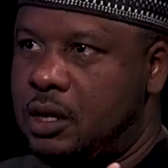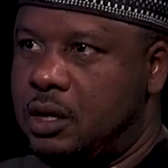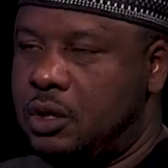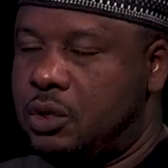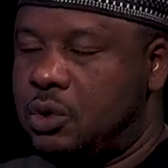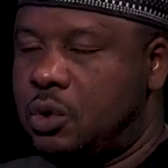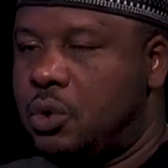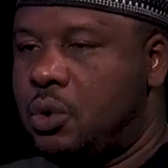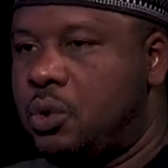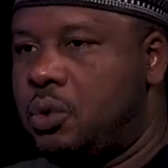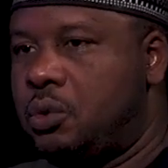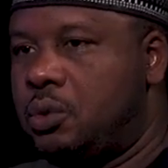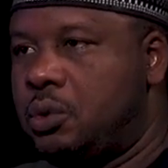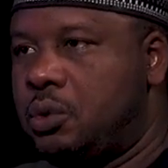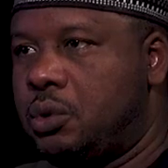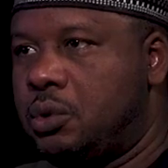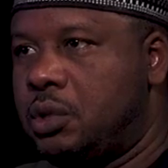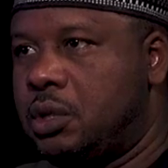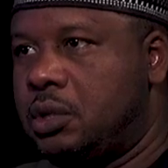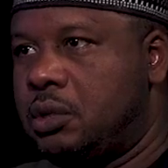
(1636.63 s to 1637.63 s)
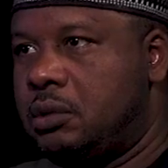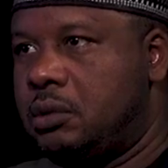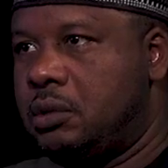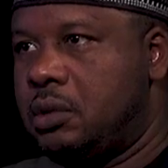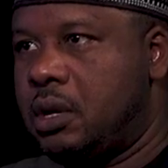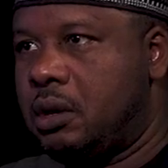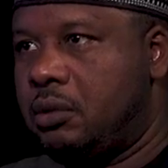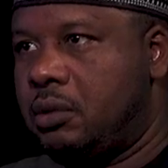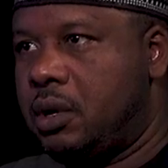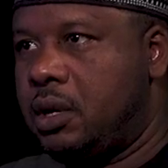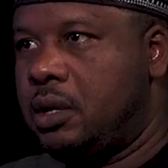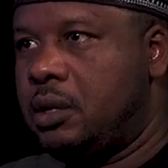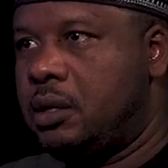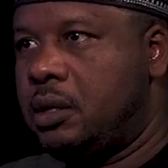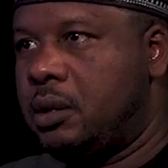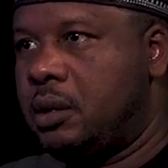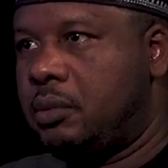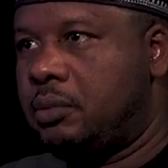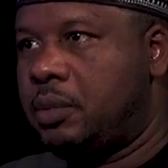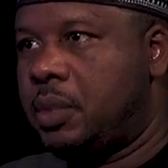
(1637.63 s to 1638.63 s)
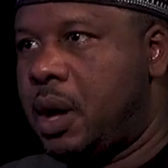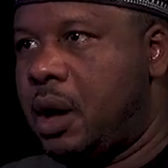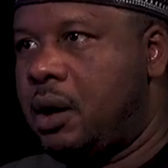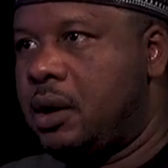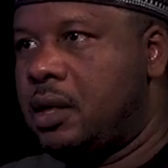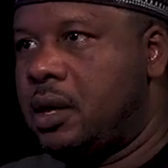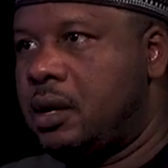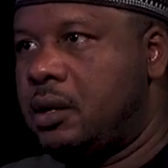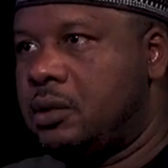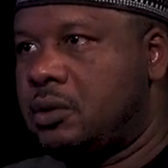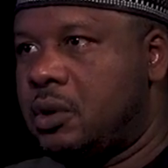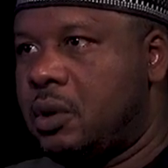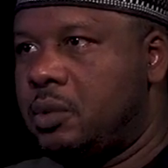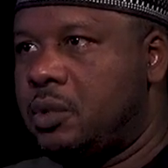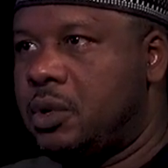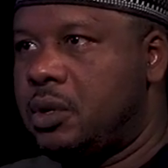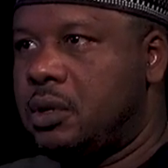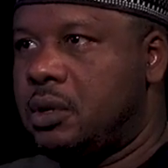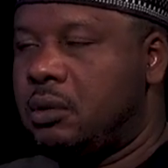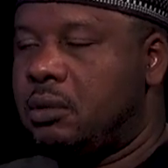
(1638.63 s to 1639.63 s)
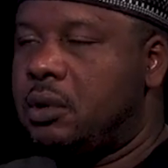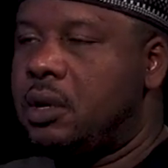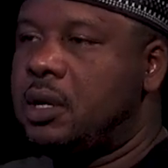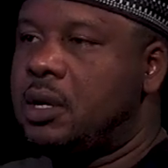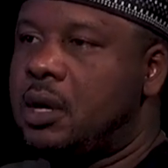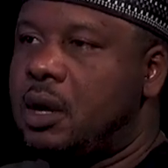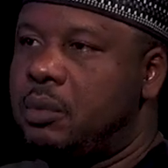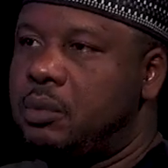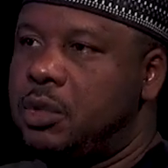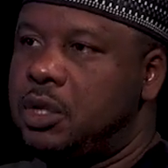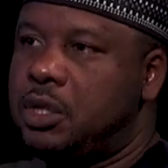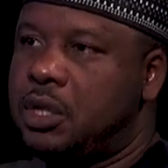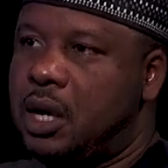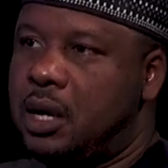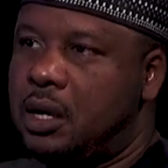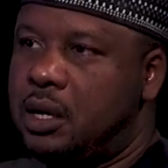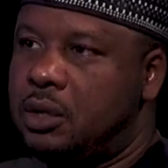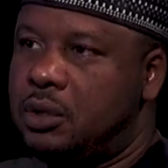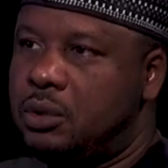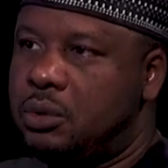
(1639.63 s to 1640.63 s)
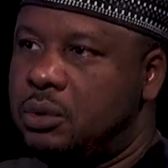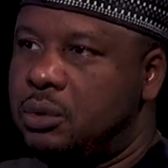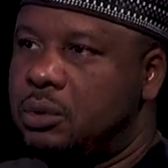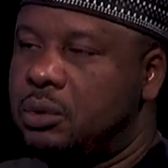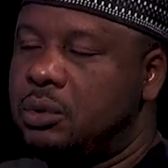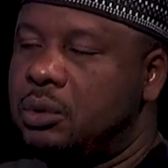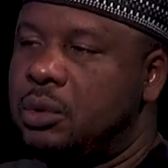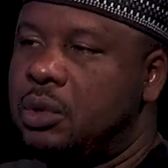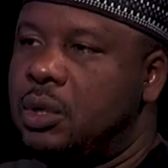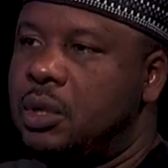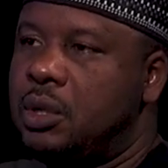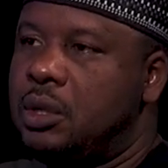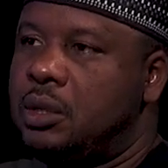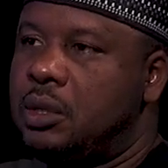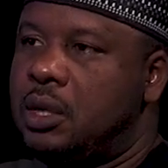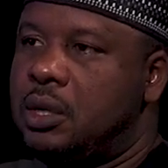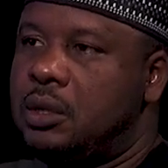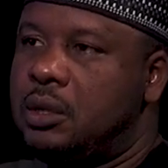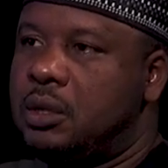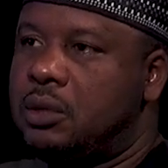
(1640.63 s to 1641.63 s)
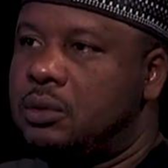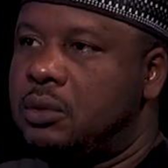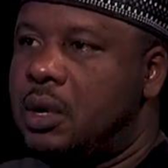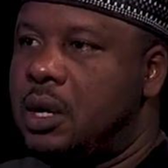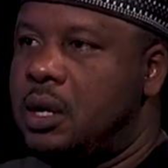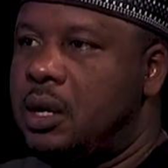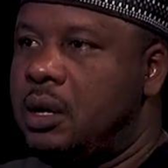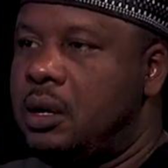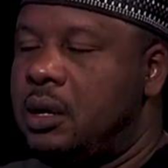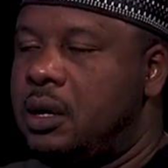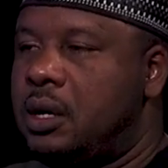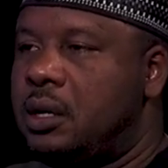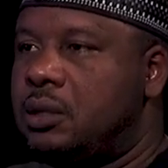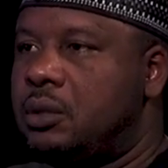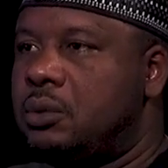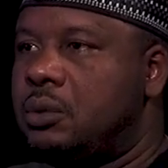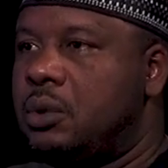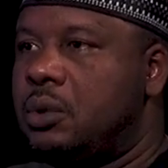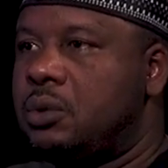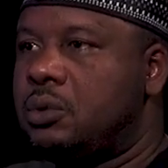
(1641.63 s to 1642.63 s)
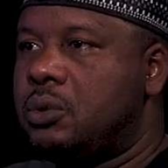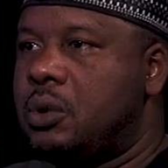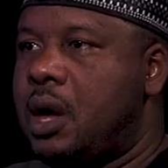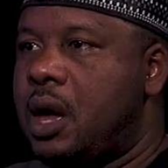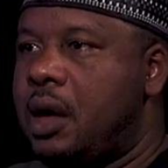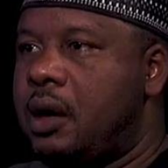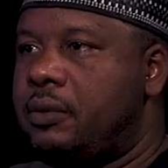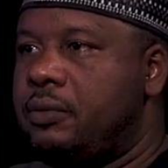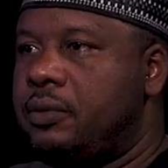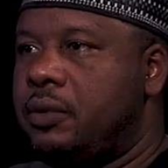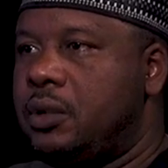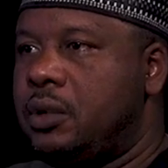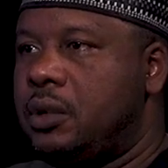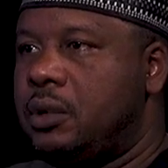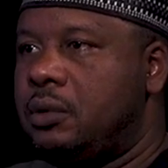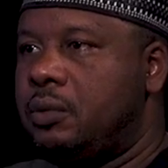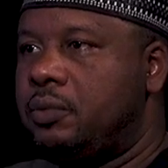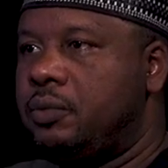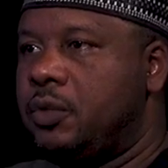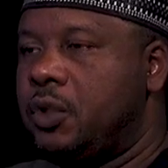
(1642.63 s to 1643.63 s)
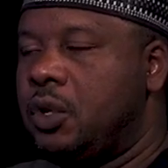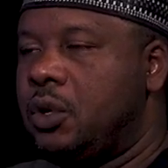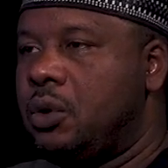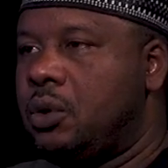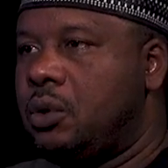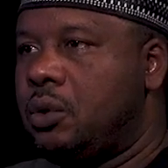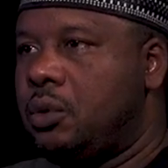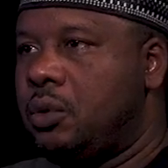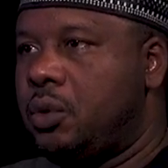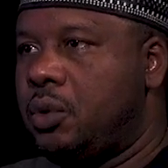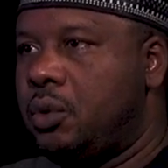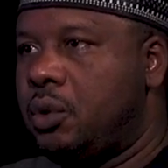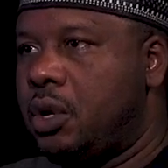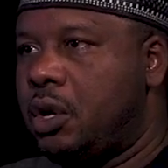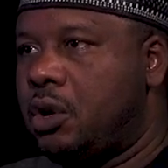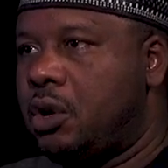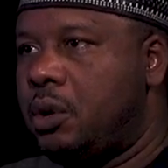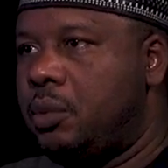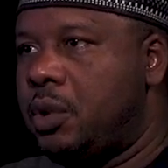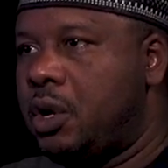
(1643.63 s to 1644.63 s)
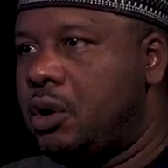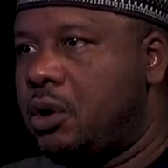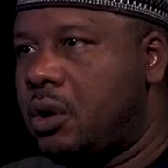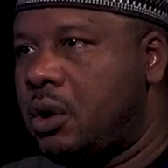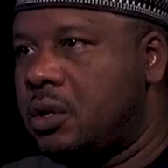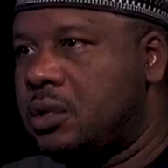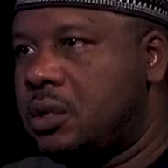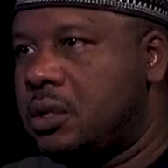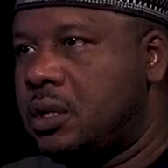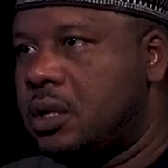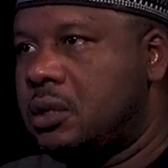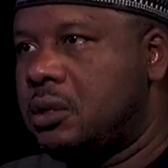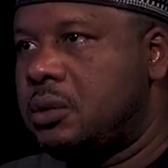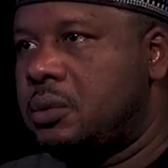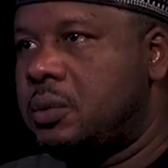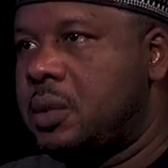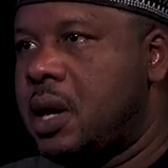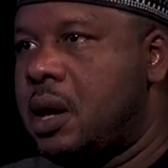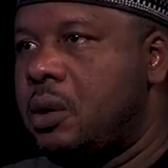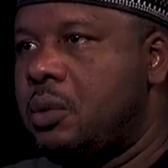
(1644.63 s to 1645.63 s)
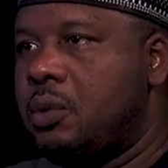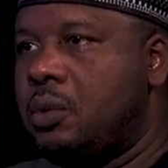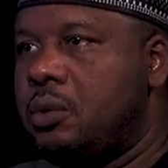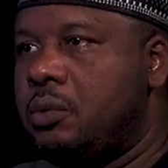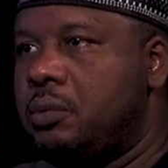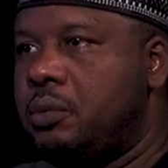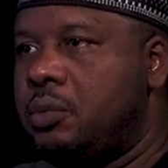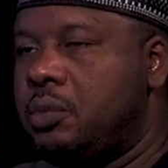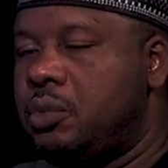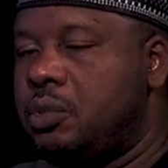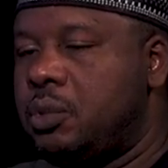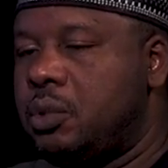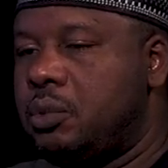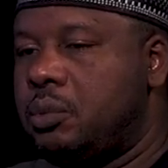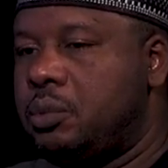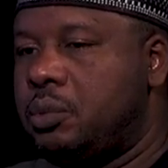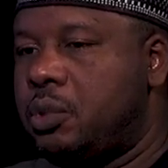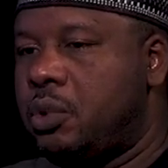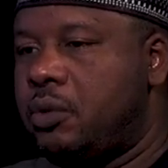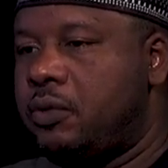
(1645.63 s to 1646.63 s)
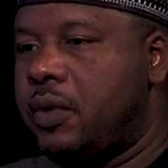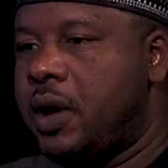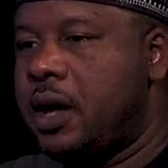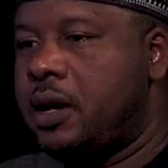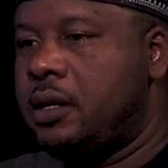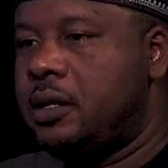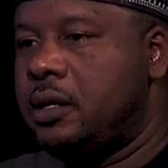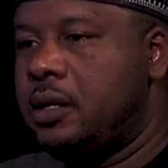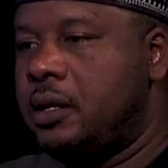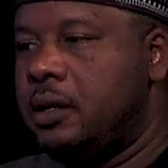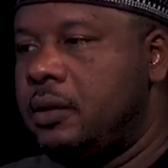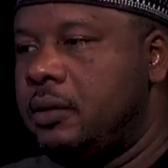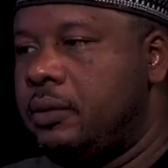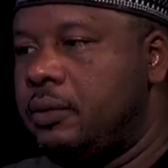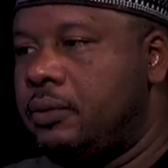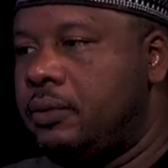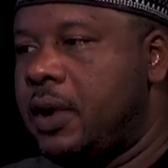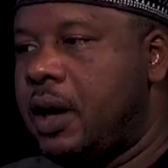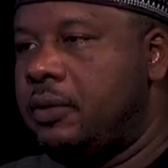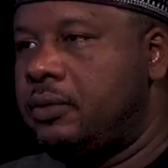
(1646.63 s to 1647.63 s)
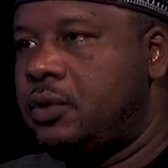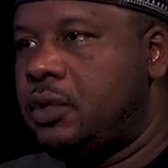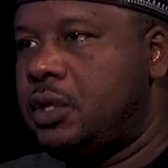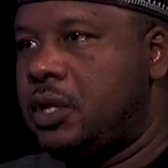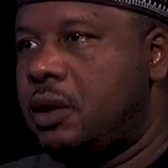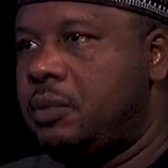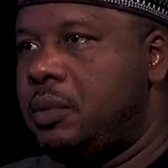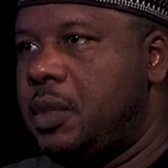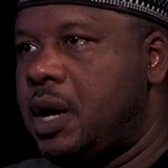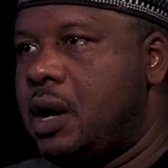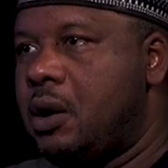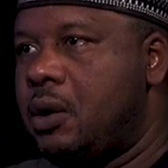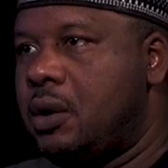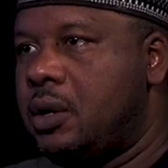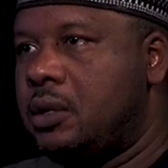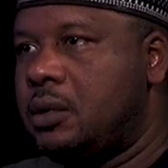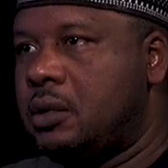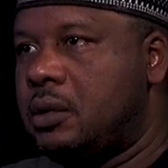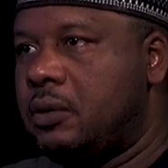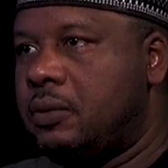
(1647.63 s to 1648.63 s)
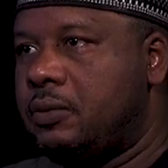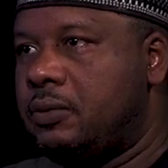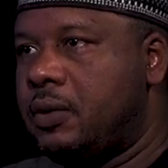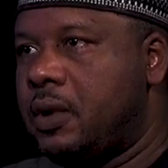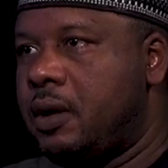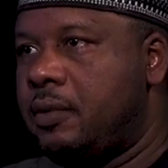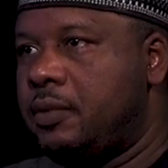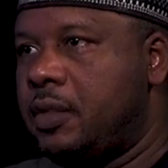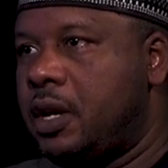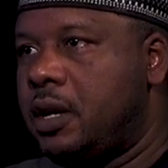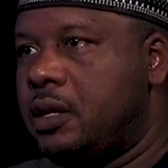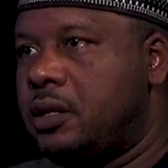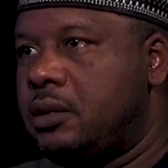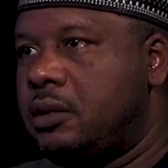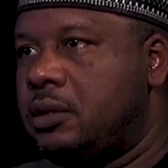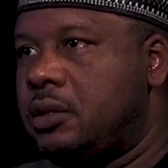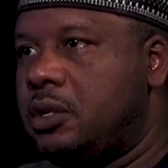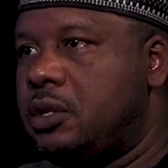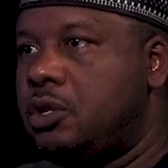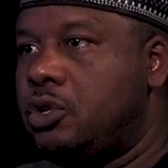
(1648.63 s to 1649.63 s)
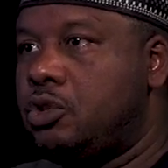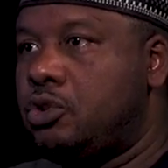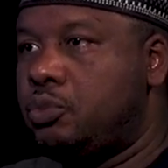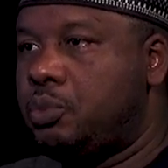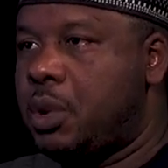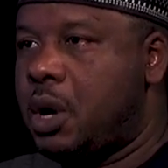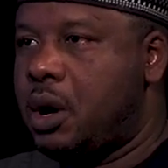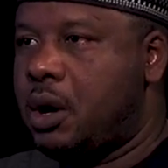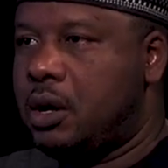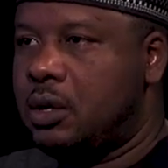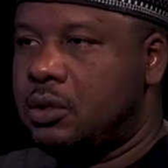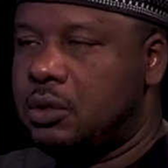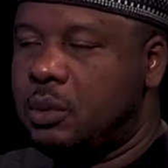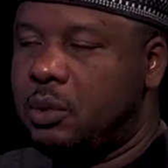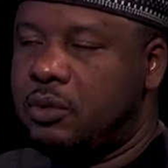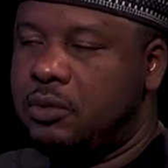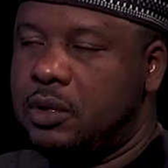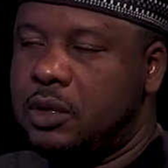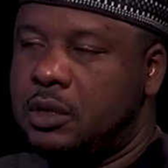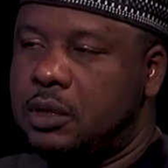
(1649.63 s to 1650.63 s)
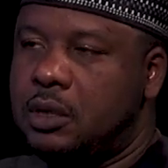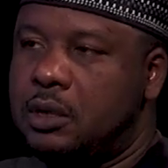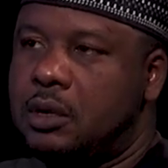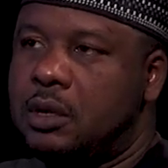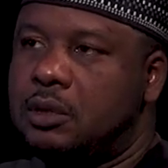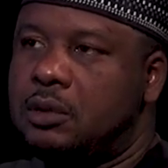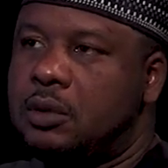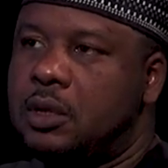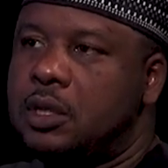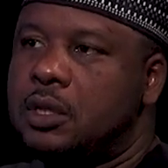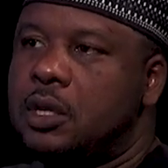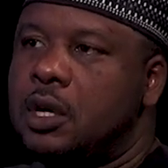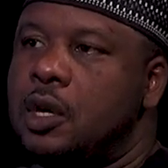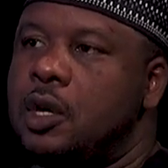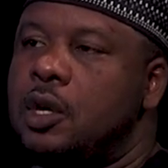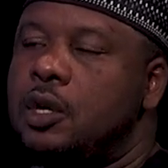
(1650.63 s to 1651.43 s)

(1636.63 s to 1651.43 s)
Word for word: So uh, the, the grid, uh, the power that is coming on the grid can be channeled to the industrial areas. We also have uh, economic clusters where we'll, we'll provide 5 to 10 megawatts of um, electricity to power some of these industries.